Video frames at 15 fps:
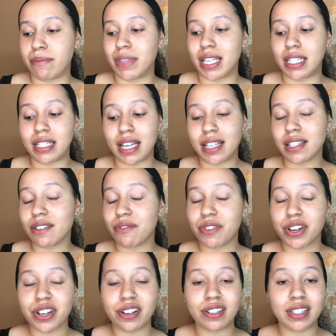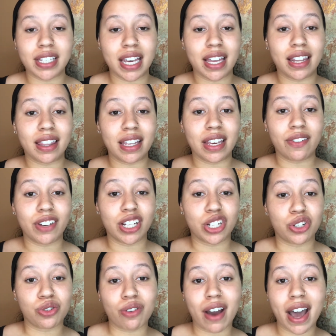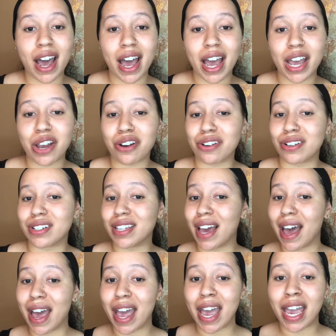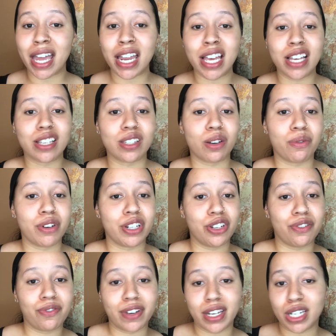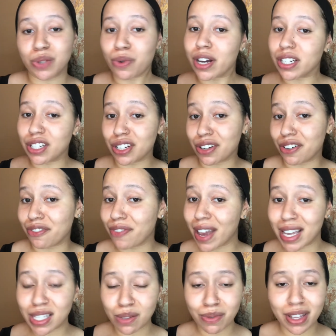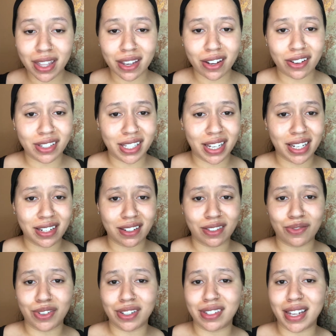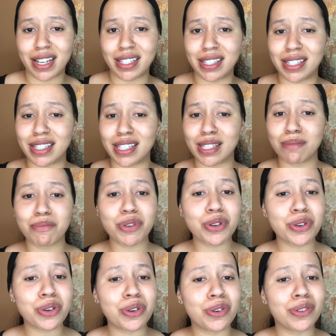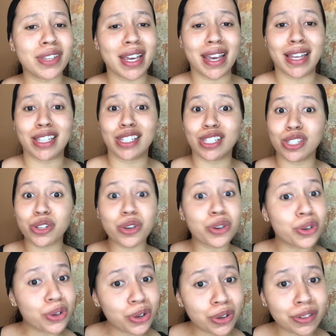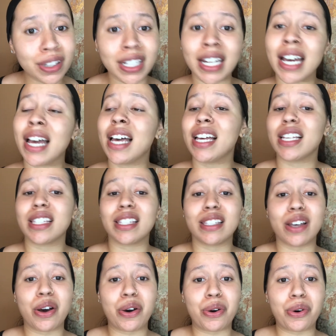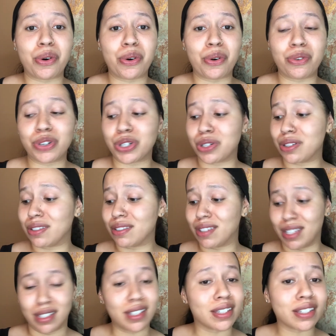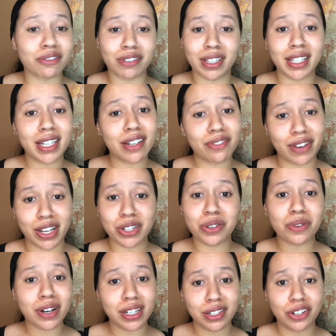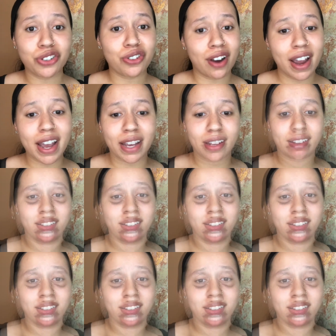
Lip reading: This doesn't feel your skin leaving dry or tight. So when you finish washing your face with it, your skin just feels nice and smooth and soothed. So this is a really good facial wash to try.